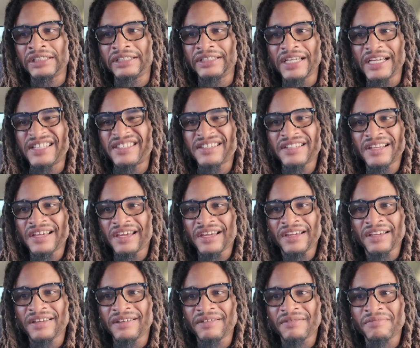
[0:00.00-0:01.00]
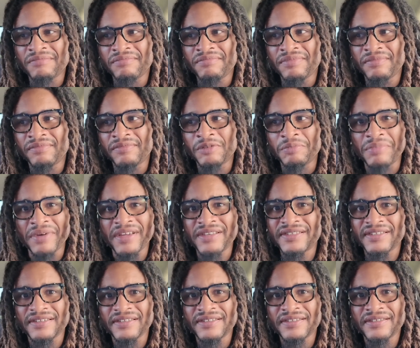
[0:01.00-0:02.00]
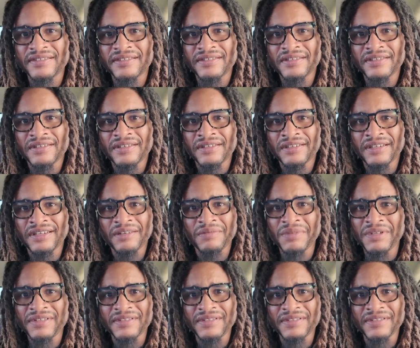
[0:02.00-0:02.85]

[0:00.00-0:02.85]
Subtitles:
day-to-day basis can be